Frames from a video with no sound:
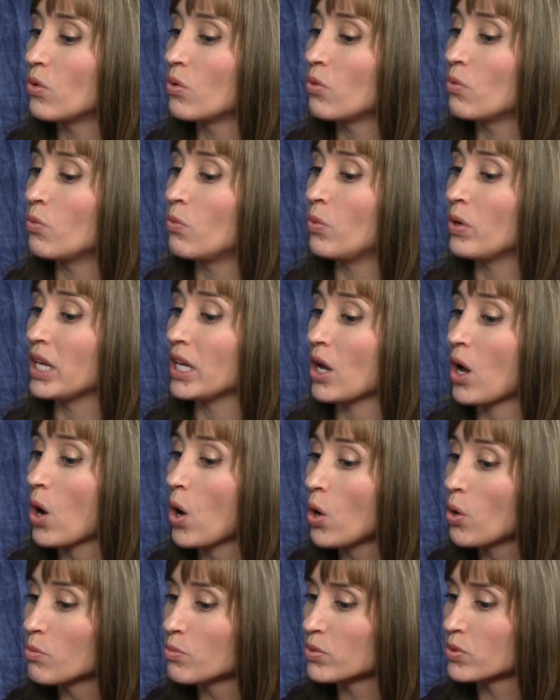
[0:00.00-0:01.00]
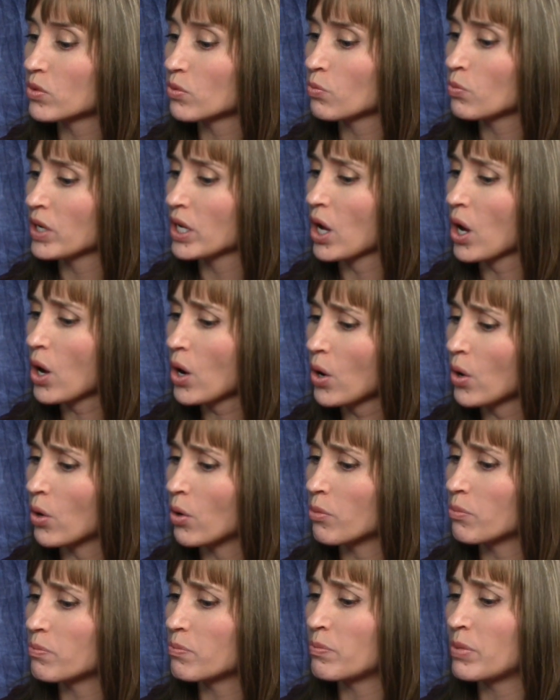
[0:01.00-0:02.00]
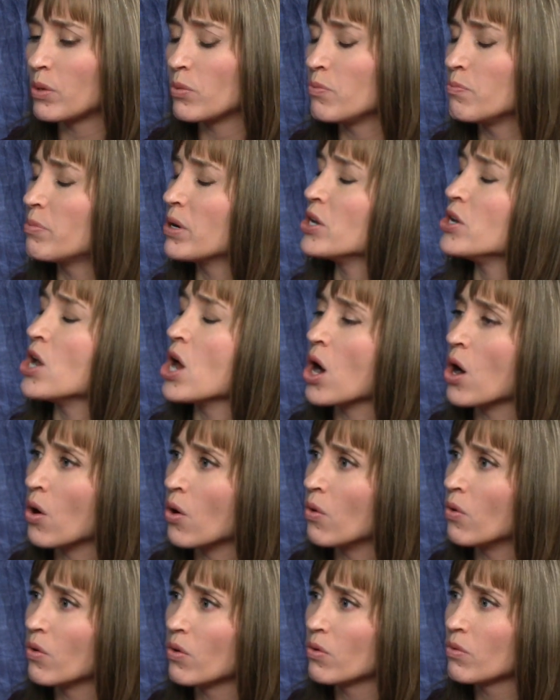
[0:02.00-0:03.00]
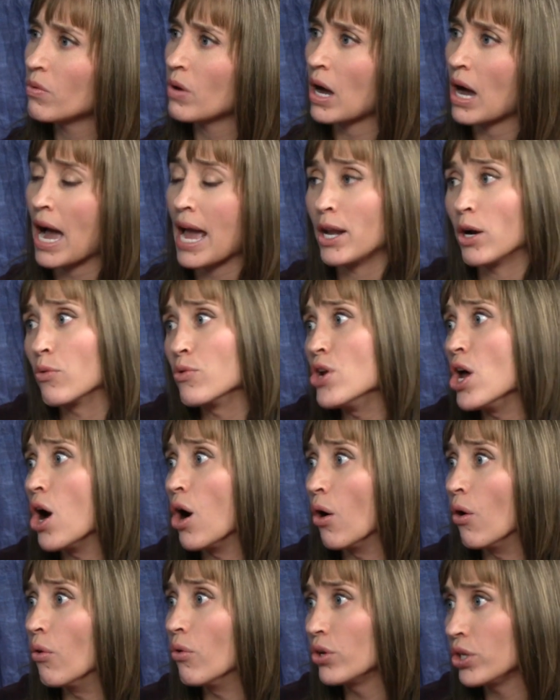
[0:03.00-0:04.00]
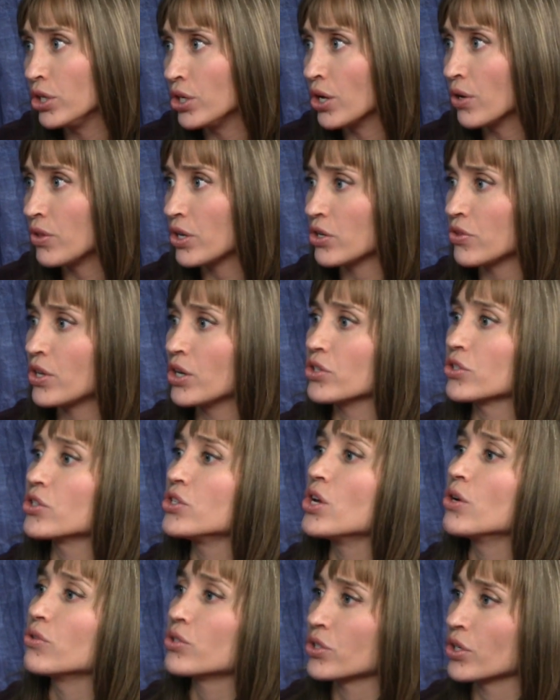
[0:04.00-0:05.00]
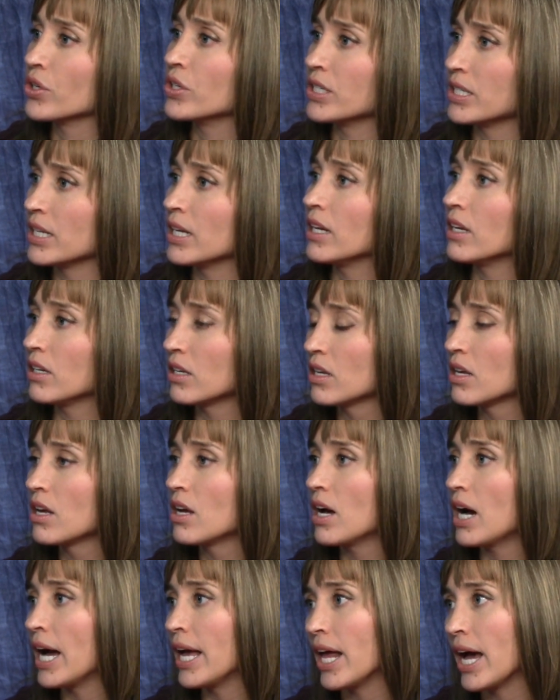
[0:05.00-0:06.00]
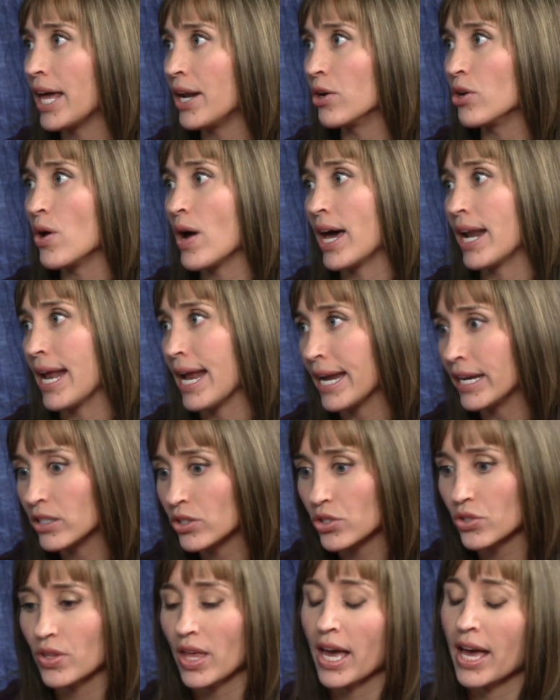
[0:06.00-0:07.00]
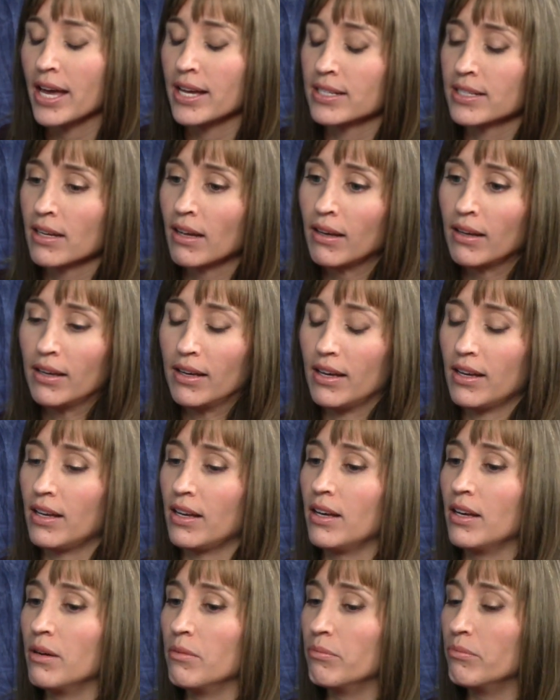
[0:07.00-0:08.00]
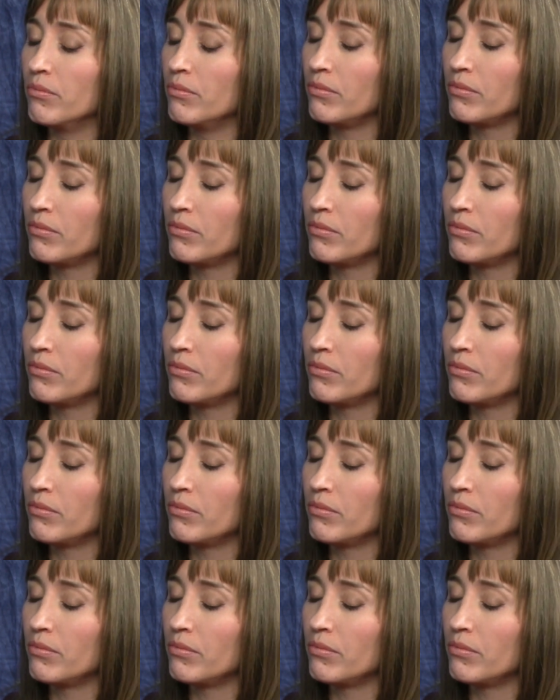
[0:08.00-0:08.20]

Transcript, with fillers: we hopes we hope, but but no, I don't know. You know, there, know. there's no certainty. I, I don't know how to answer that. See, um, you know,